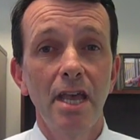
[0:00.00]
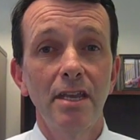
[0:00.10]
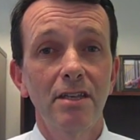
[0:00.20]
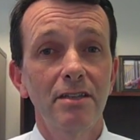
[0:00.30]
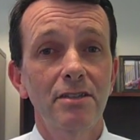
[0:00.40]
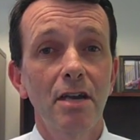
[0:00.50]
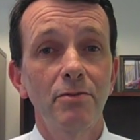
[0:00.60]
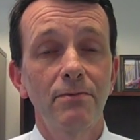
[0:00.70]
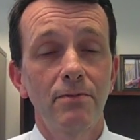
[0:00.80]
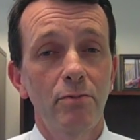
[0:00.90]
and it can stop
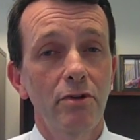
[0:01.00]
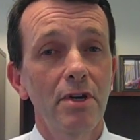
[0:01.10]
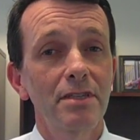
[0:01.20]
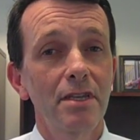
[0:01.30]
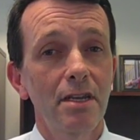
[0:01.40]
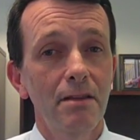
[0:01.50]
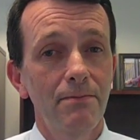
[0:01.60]
you from progressing any